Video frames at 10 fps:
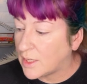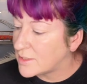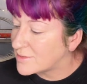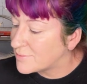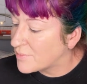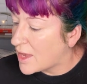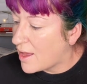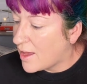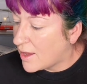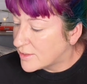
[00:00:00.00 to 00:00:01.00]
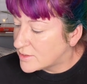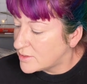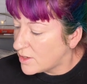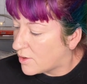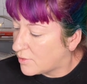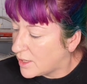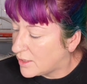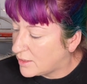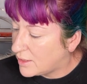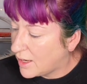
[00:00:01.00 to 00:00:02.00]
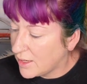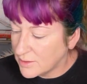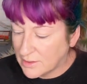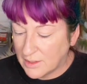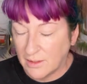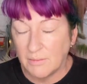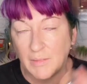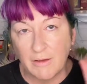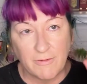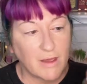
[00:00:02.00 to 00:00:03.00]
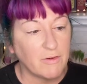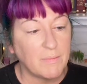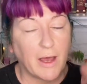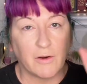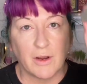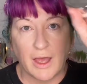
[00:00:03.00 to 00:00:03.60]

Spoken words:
nice. So next, my favorite powder